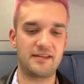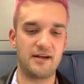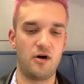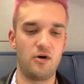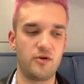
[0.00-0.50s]

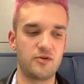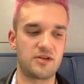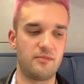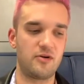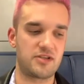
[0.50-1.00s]
all those
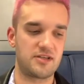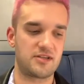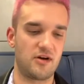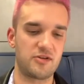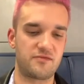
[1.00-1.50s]
emotions and all
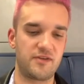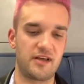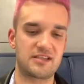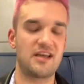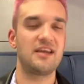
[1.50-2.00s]
those
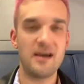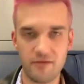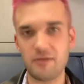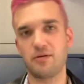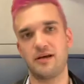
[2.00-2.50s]
feelings
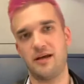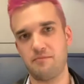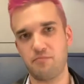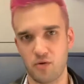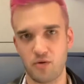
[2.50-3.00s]
inevitably
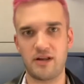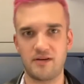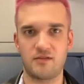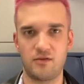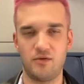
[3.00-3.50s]
poured
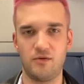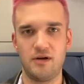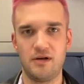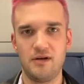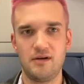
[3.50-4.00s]
into
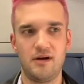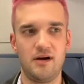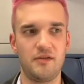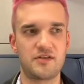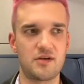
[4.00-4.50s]

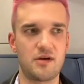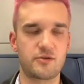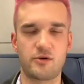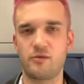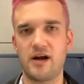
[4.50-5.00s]
the songs
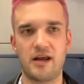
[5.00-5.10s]
we're writing.